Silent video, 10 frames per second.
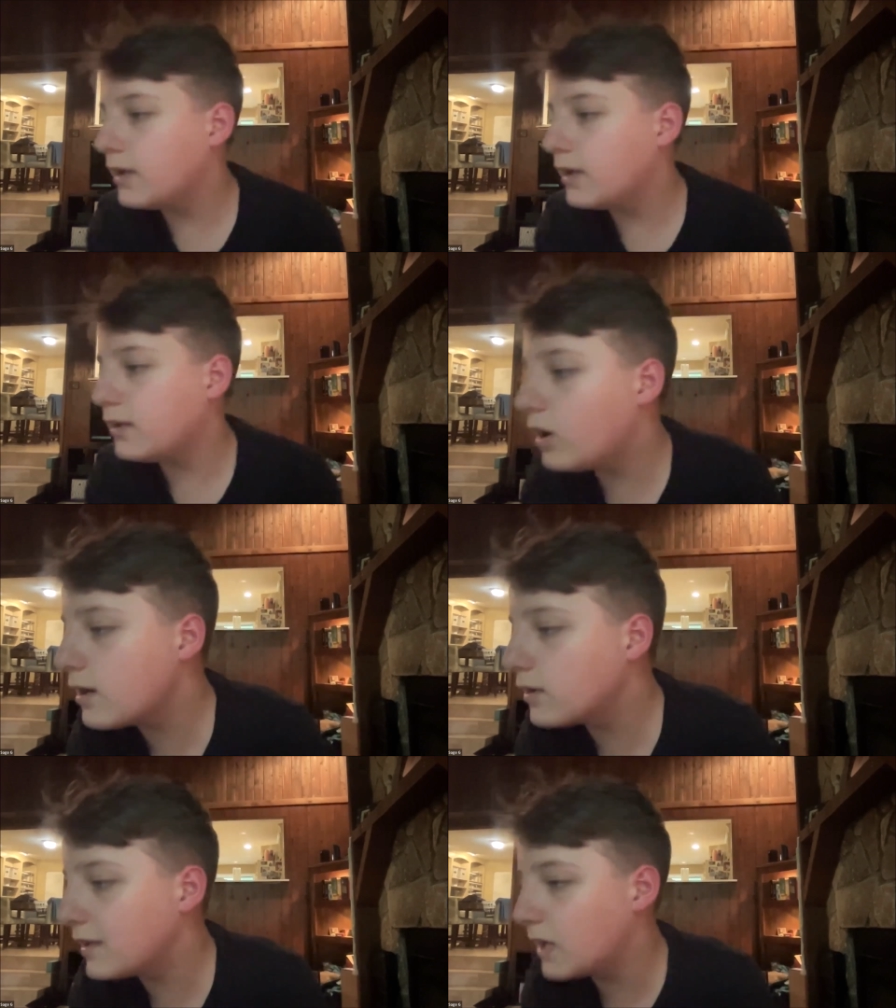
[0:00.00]
And
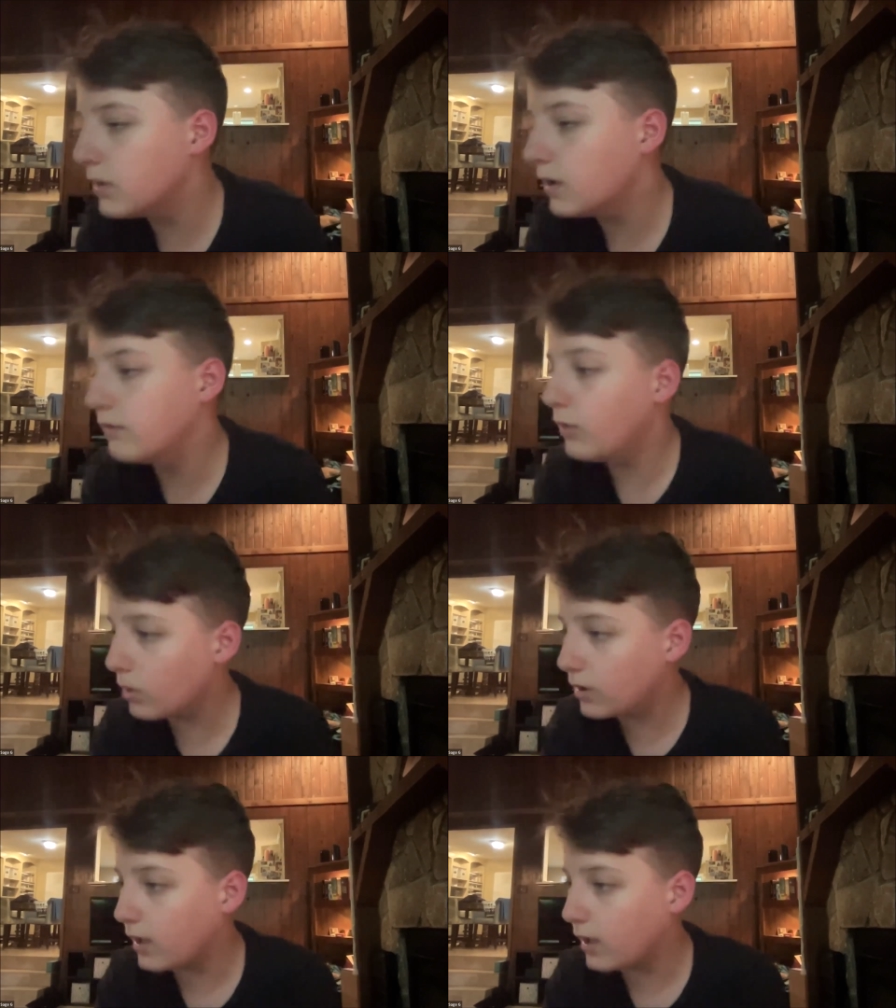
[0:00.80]
call ye on the
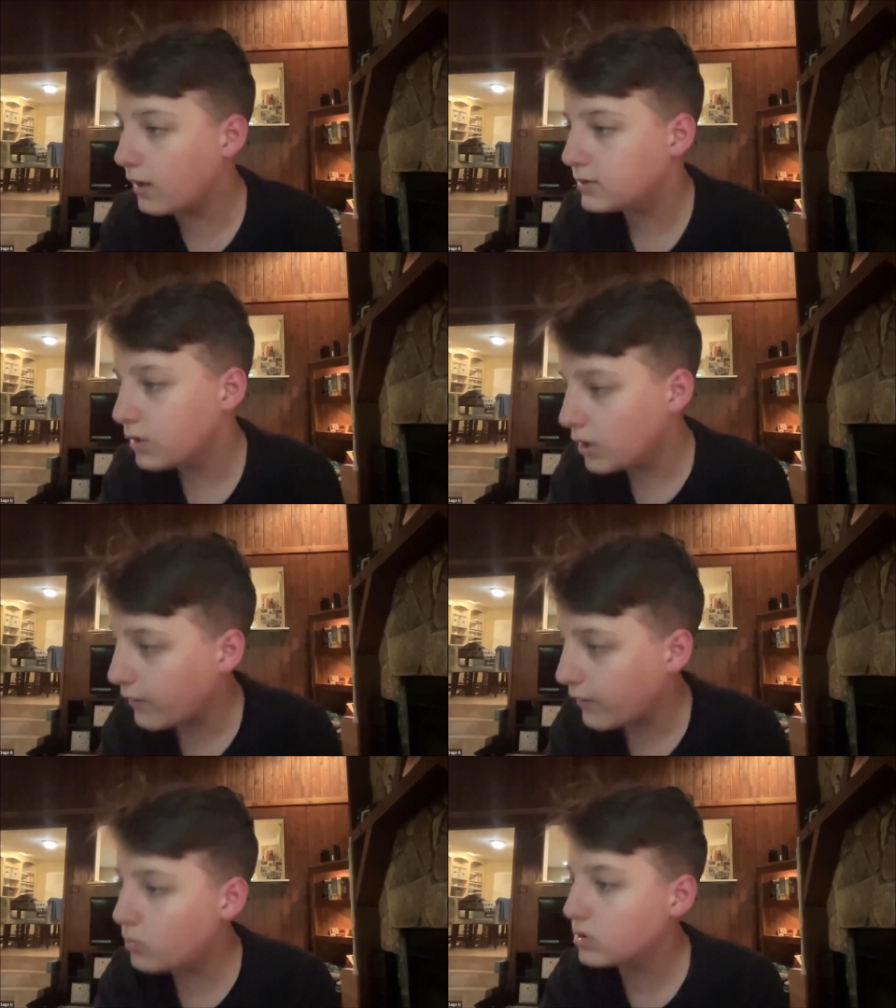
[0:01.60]
name of your
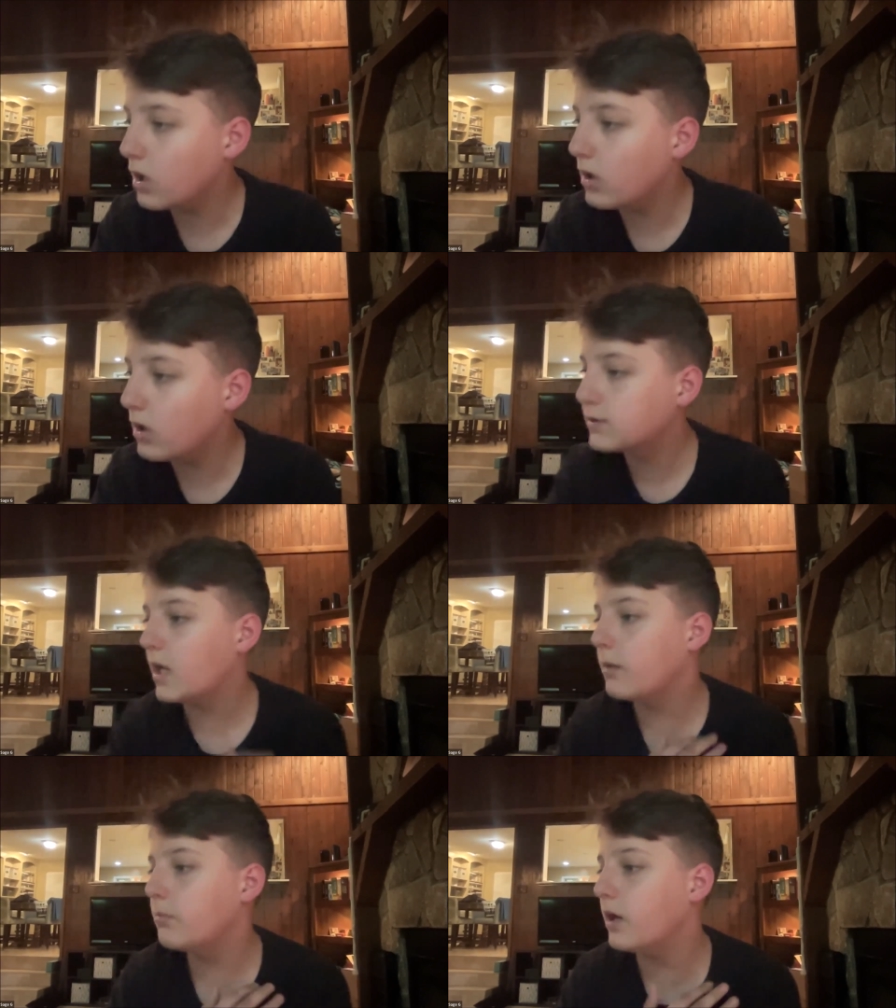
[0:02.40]
gods, and I will
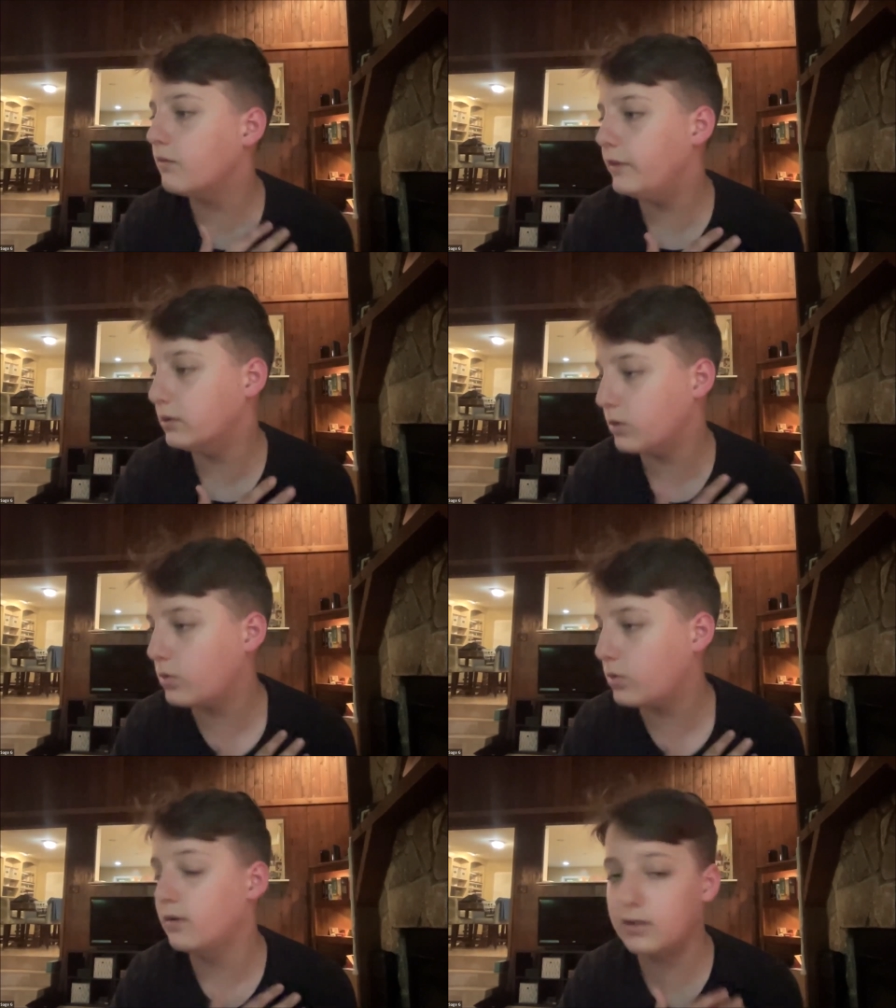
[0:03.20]
call on the name
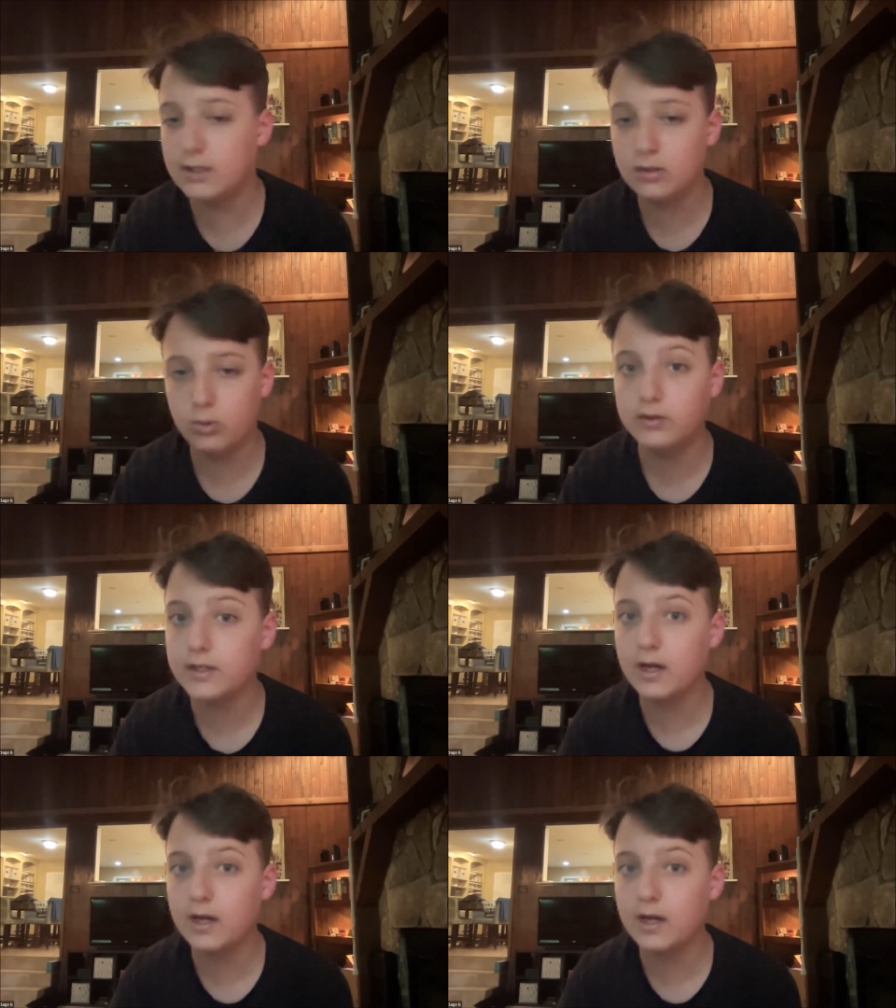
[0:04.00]
of the Lord,